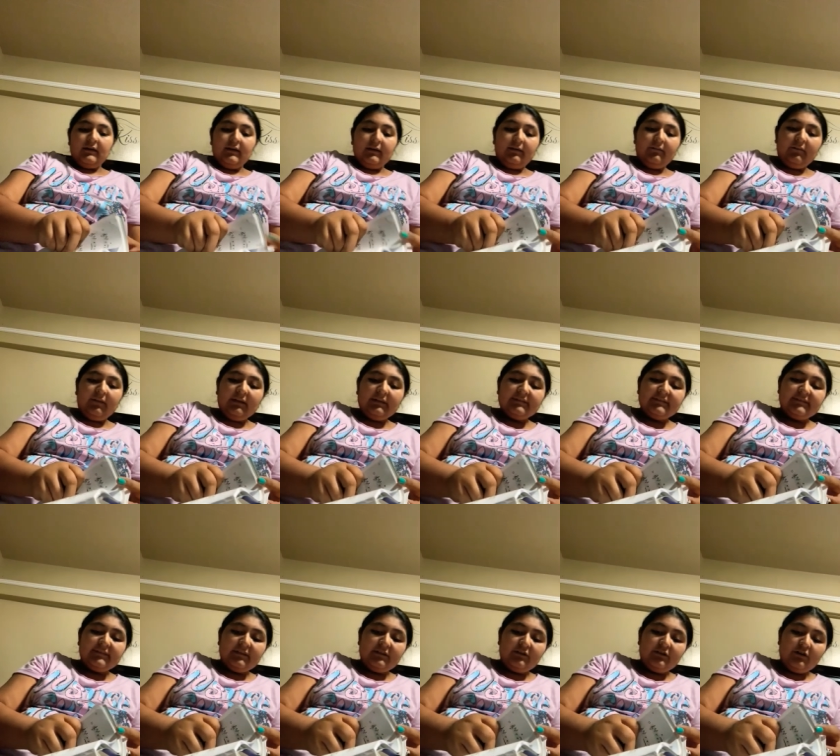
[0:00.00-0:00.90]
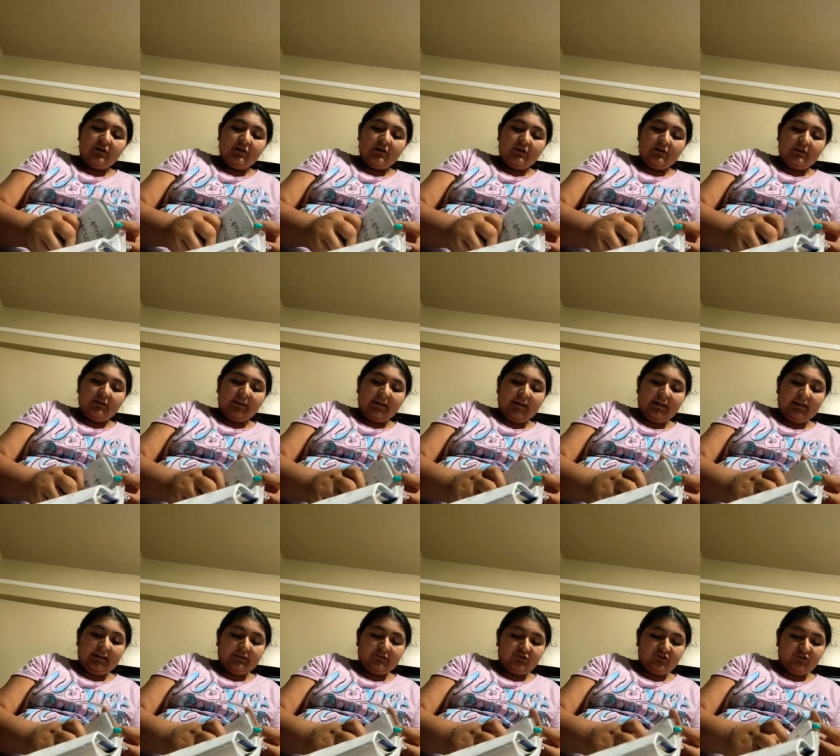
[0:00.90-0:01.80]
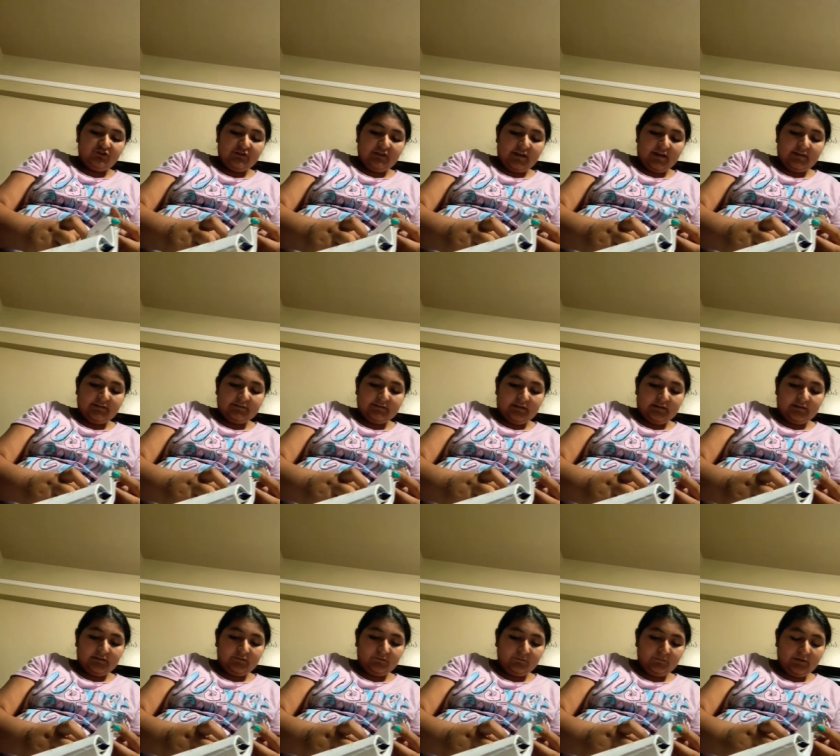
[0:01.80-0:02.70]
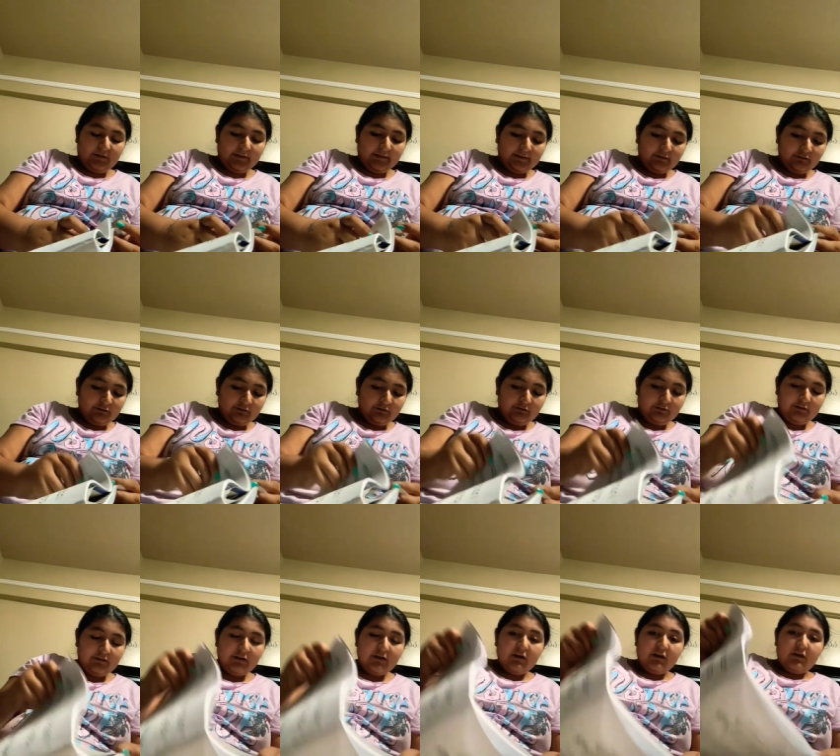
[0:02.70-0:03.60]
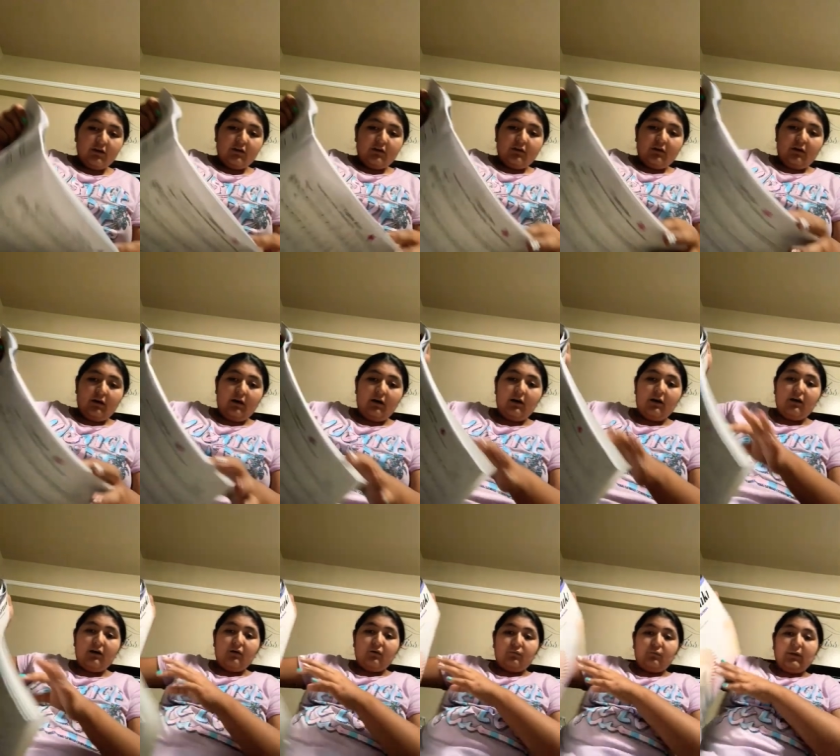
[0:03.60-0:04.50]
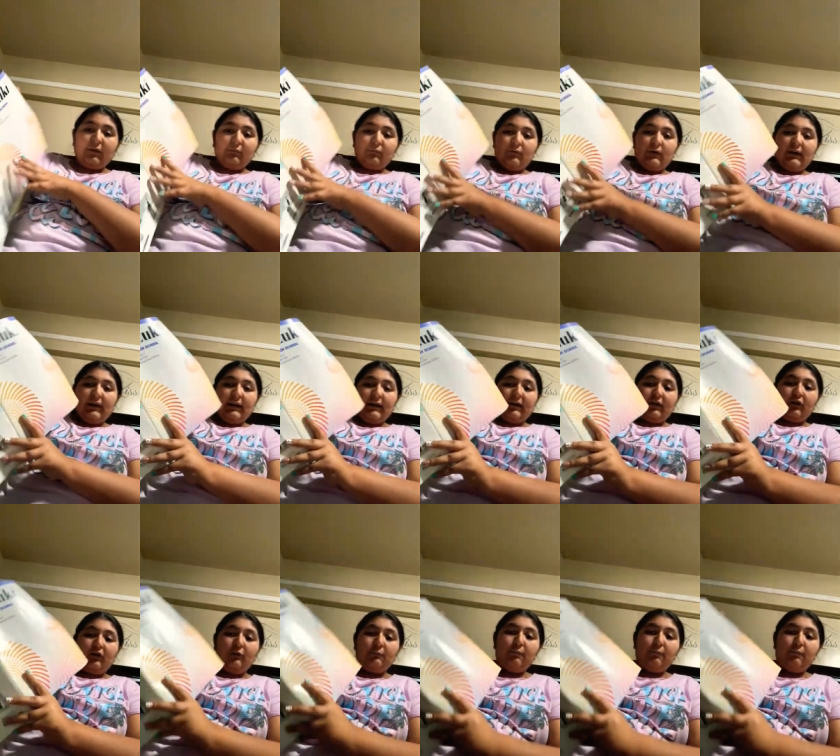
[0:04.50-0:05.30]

If you guys did not catch that, that is fine. You could uh, rewind and go